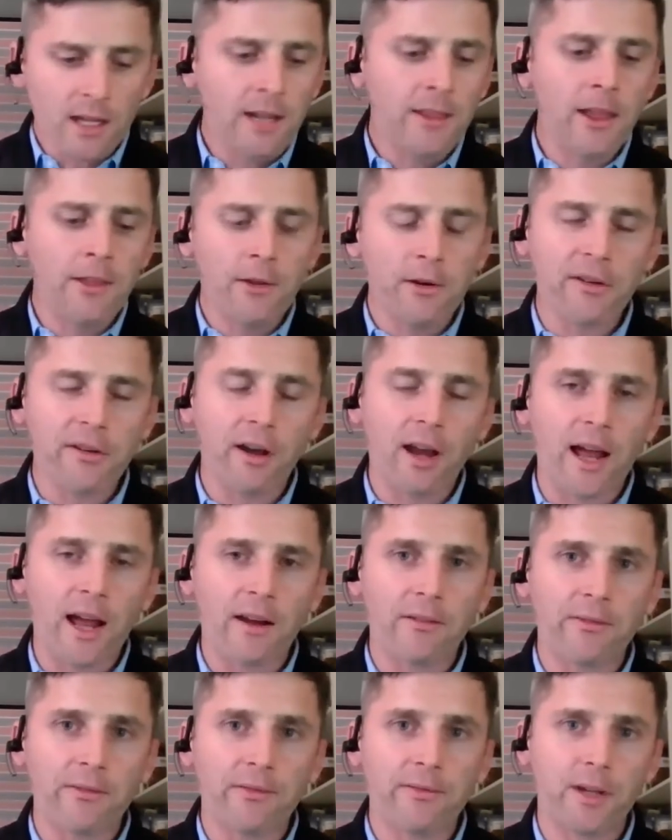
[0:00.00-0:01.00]
And then there's a
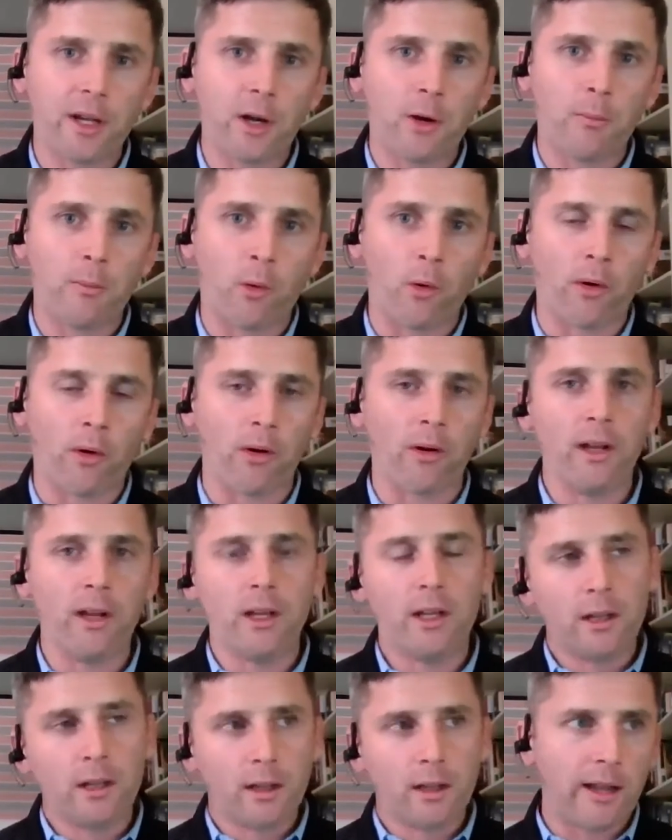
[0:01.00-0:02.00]
lot of, you know, more,
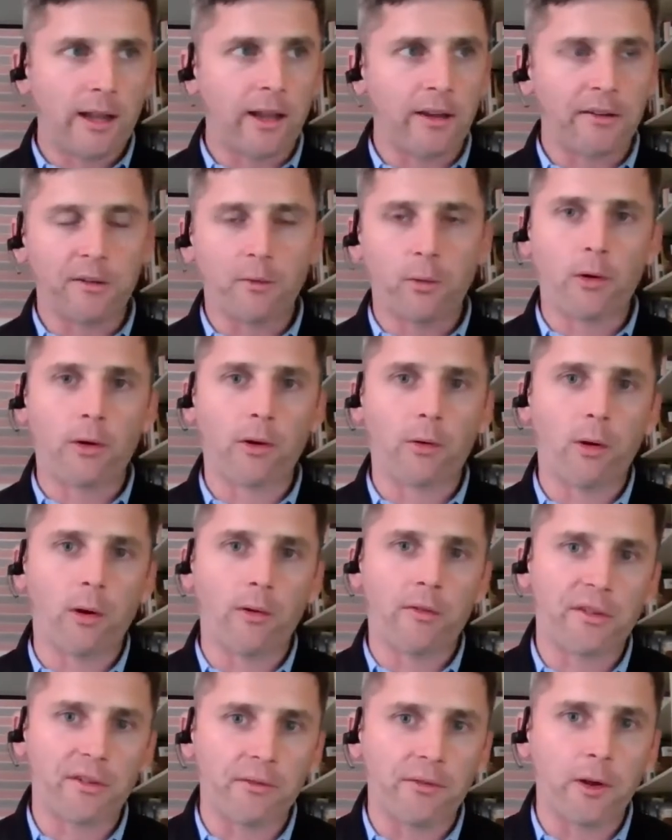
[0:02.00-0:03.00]
I guess,
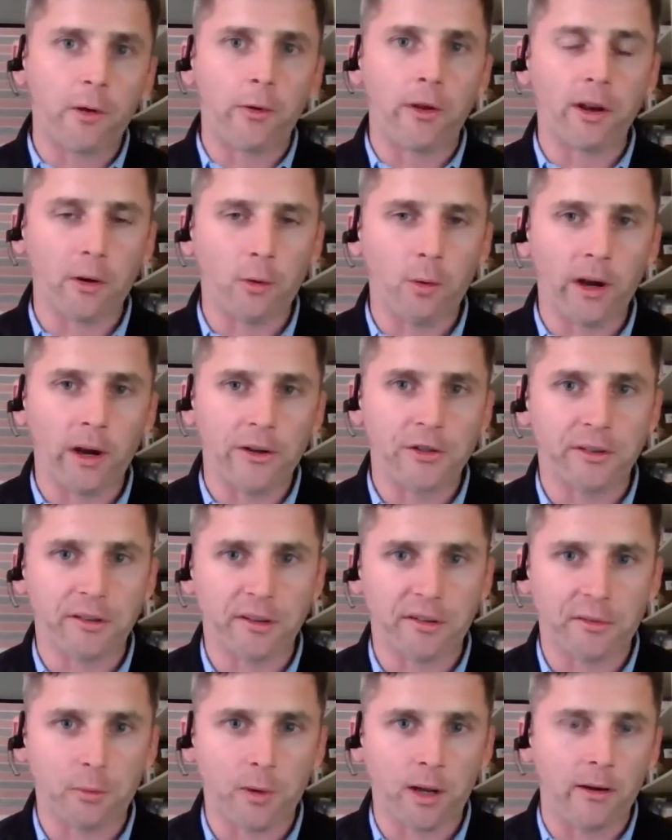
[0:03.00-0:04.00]
quote-unquote, civilian
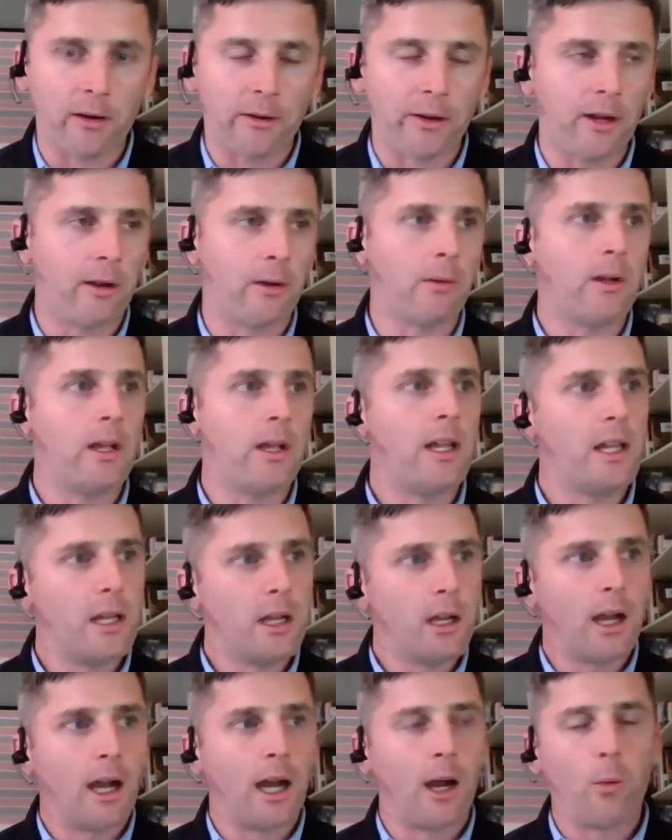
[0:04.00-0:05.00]
questions as well. You know,
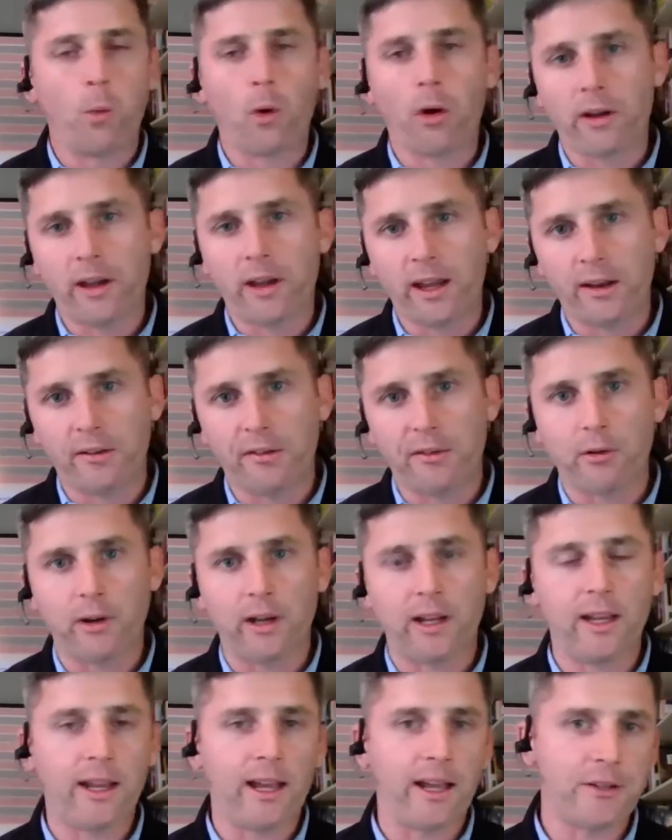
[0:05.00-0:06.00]
uh, mm-hmm. work
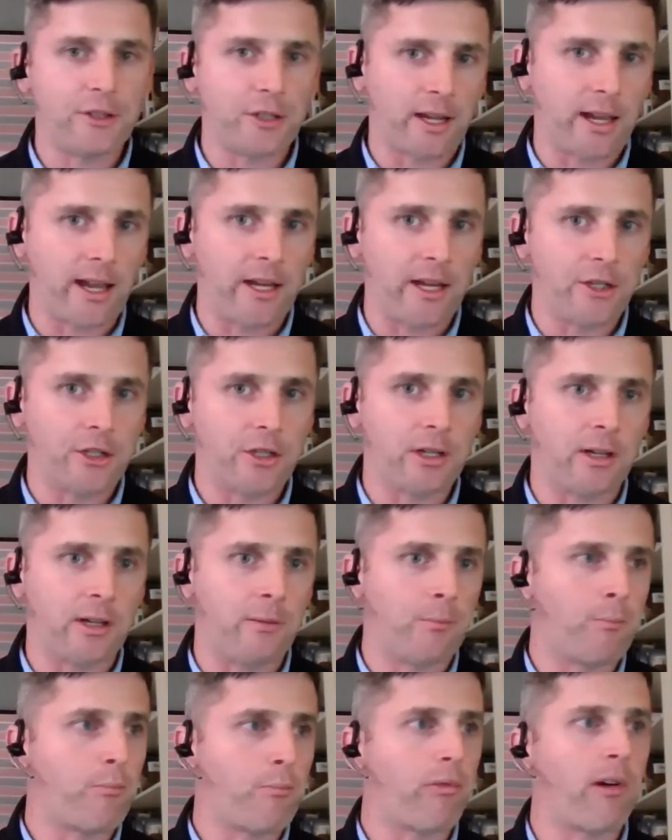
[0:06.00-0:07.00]
history,
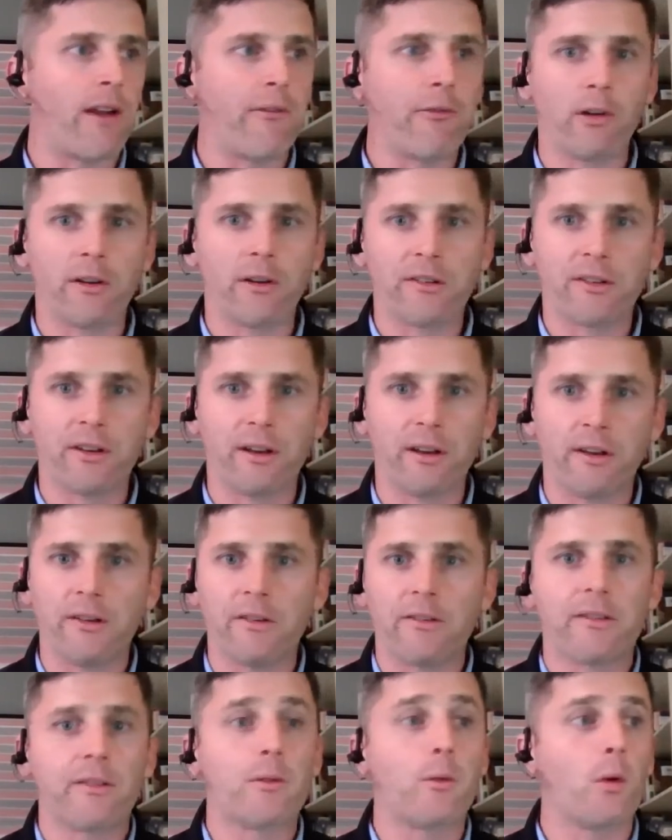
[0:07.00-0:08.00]
education,
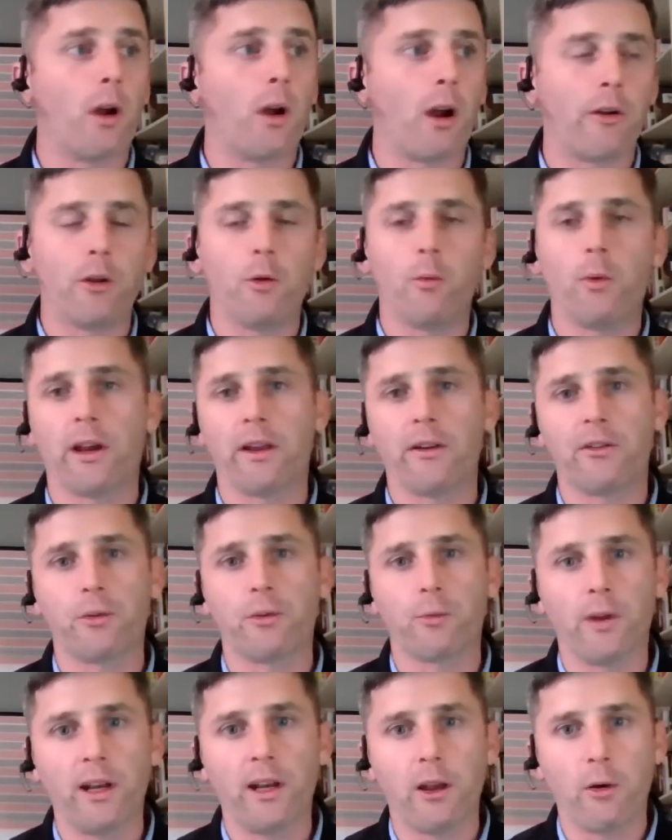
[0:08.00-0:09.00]
preferences, are you willing
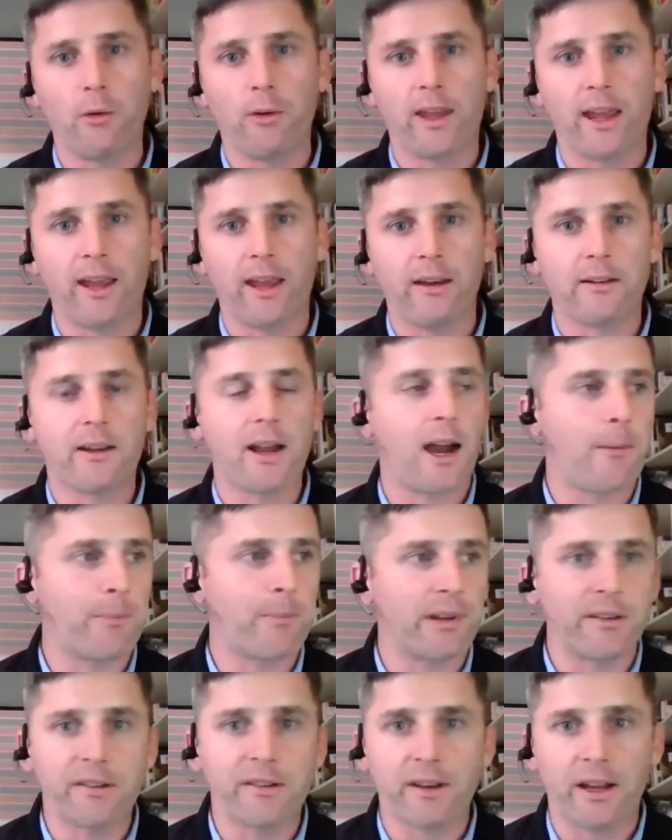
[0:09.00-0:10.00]
to relocate,
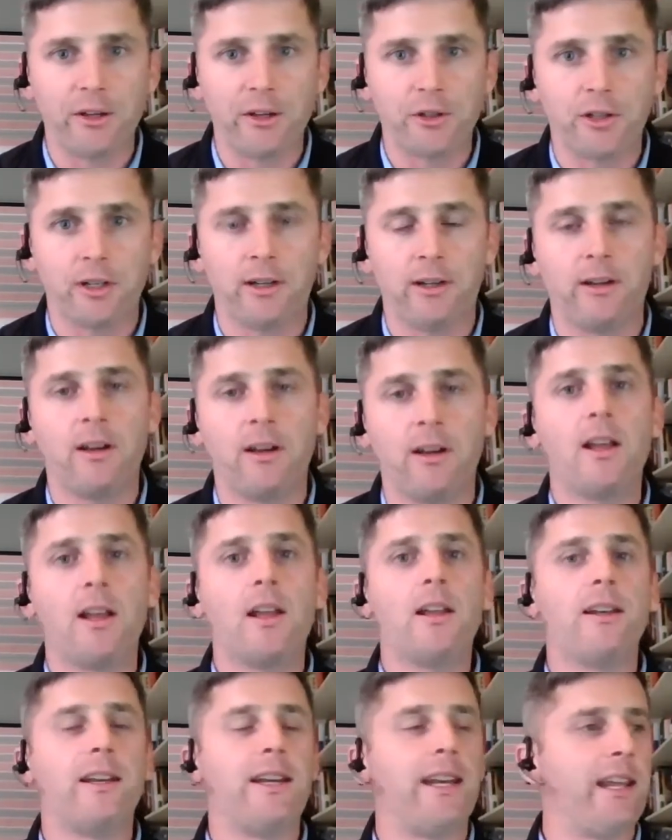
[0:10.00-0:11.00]
compensation
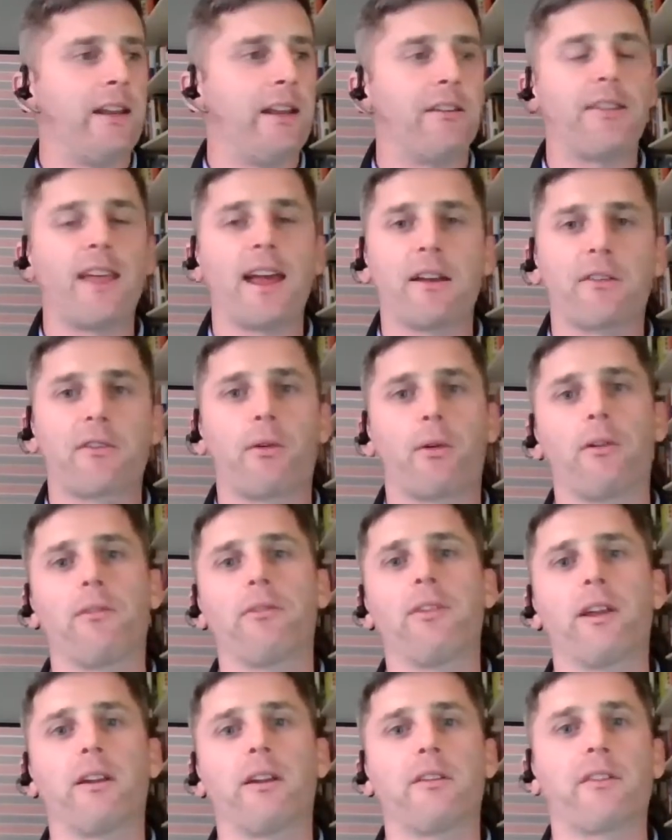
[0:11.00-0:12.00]
needs, that sort
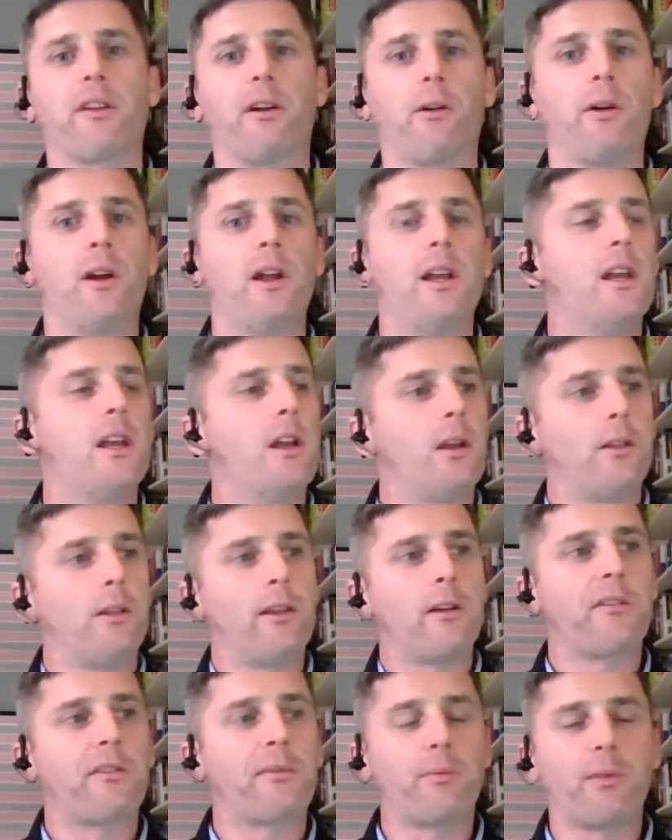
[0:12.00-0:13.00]
of thing. So
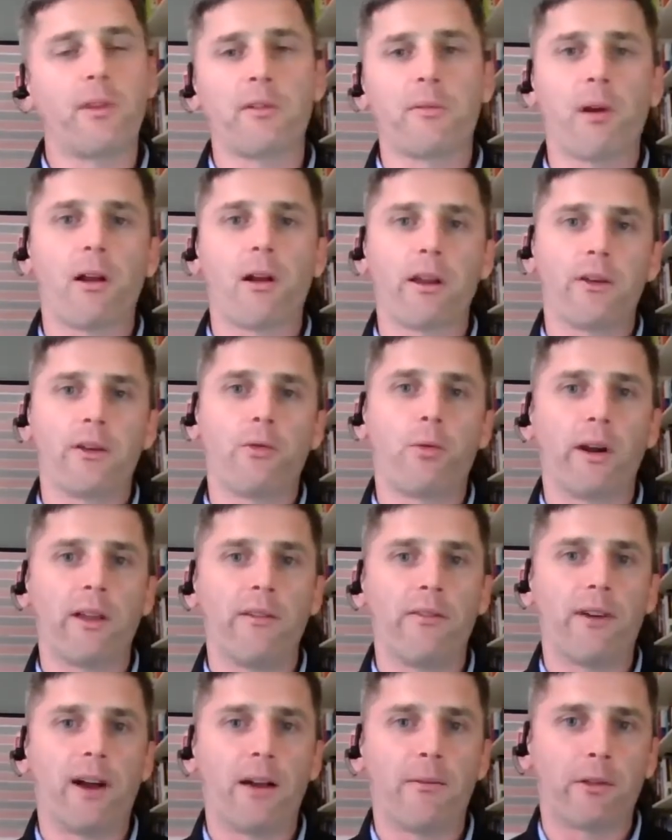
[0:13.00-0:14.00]
there's there's probably
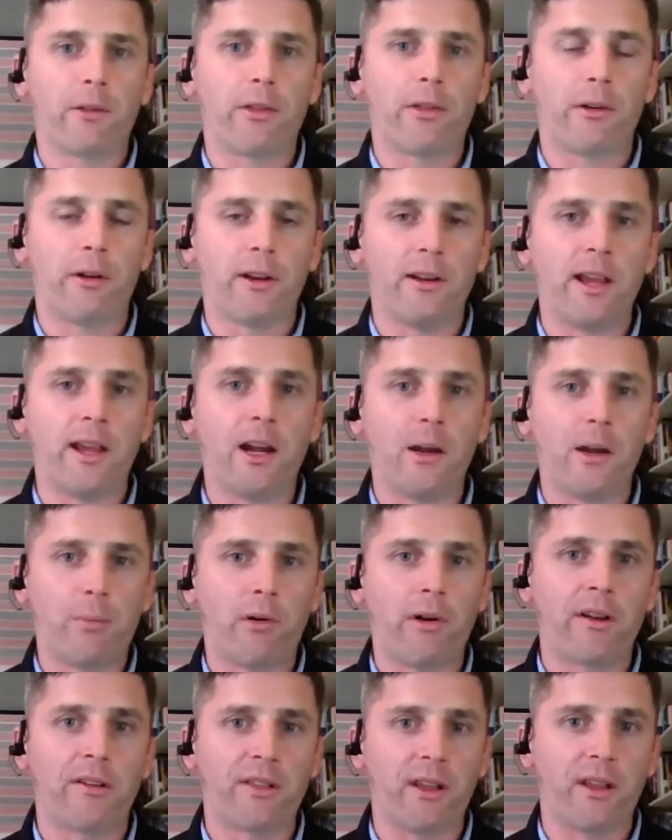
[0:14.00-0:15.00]
25 or 30 data
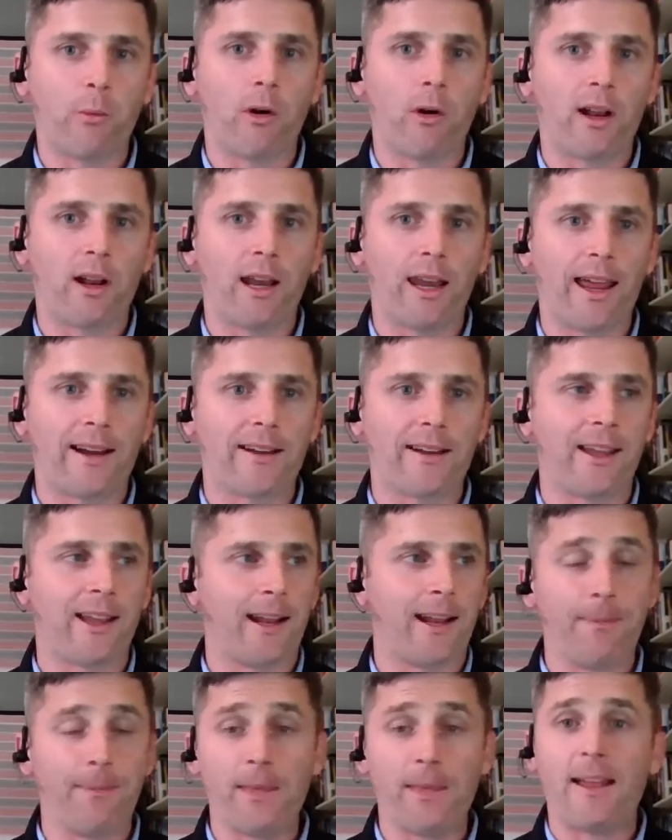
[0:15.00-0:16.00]
points that we're
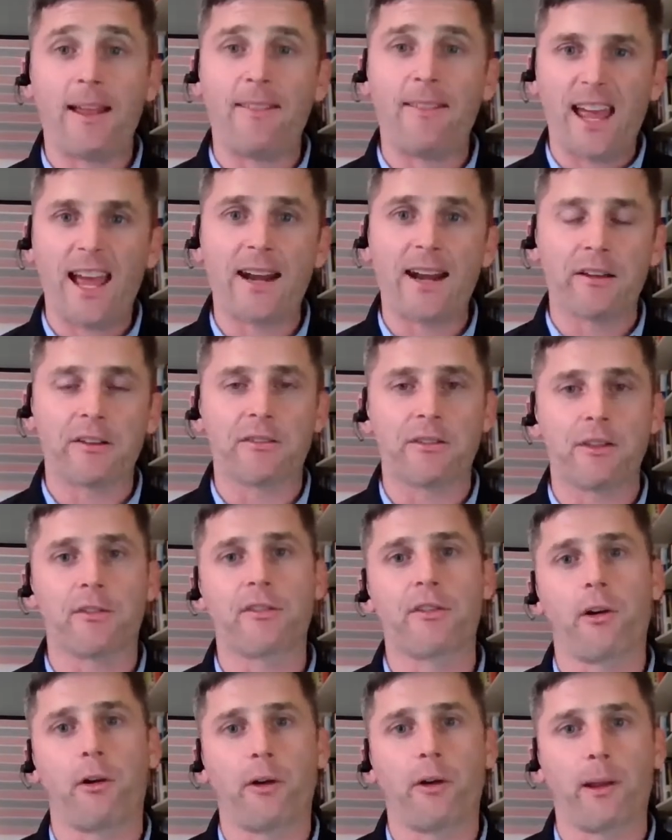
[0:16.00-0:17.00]
collecting, and and that is the
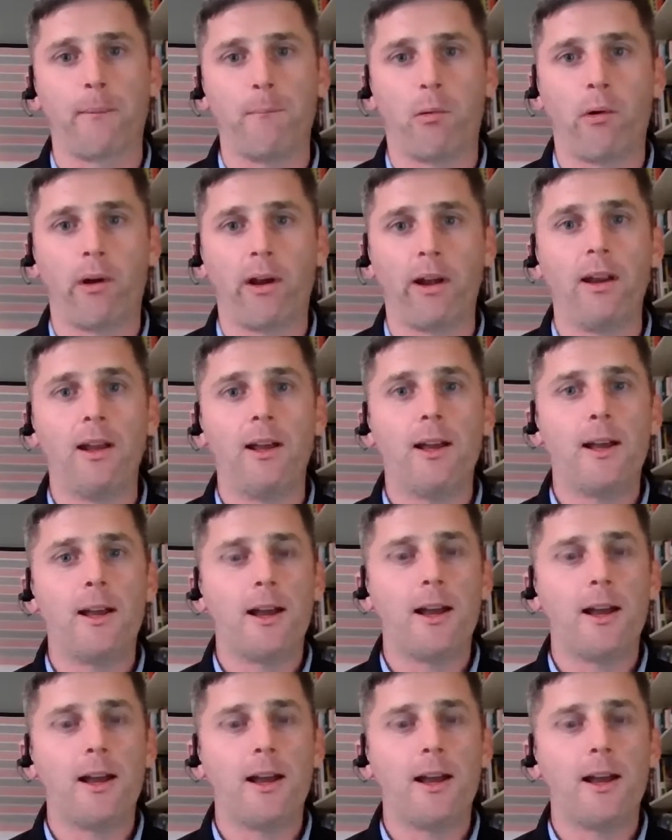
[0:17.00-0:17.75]
starting point.